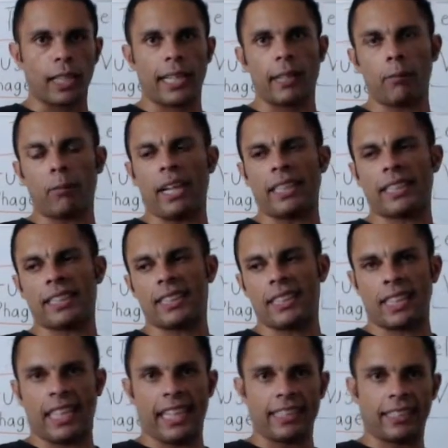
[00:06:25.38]
But
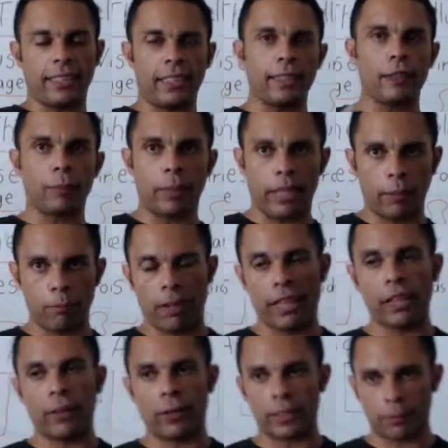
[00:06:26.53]
it's still a little bit
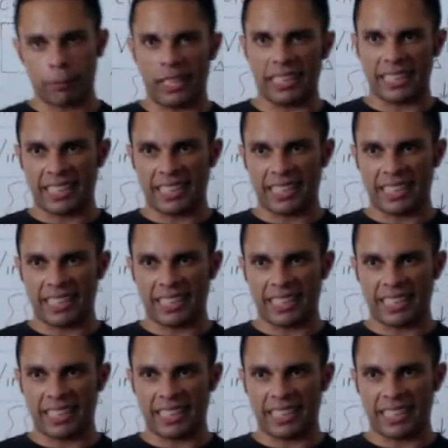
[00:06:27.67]
ambiguous, but